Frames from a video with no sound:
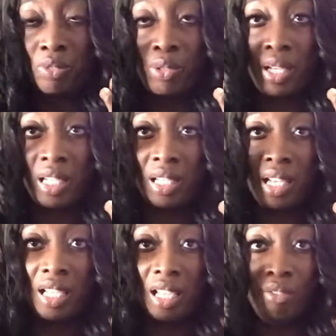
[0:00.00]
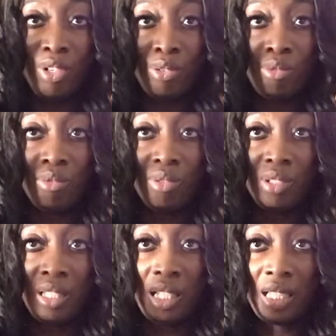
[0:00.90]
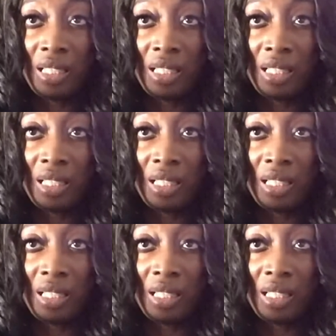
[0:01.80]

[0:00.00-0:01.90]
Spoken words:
thread that they give you that's